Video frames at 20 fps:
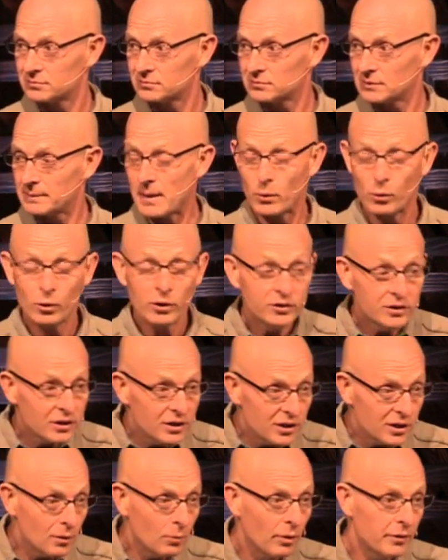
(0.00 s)
Am I willing to
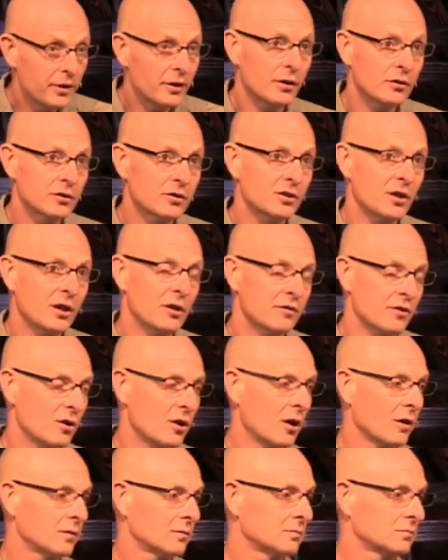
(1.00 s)
deal with it? Here's here they
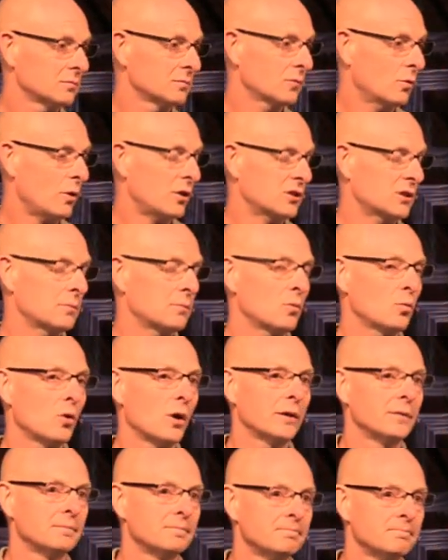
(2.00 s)
are. Question number one.